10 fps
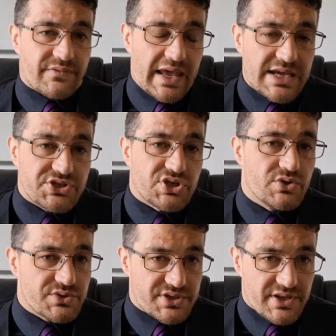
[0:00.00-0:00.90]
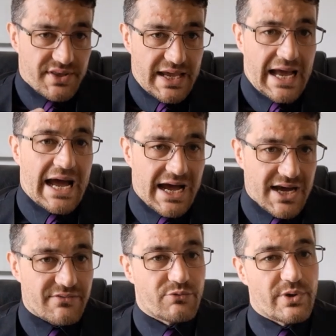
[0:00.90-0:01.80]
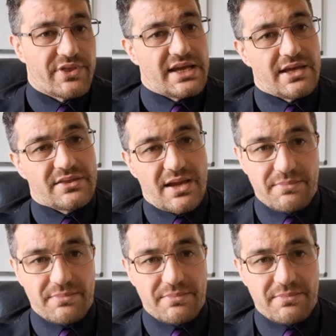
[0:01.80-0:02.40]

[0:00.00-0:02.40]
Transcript: of issues that they have with their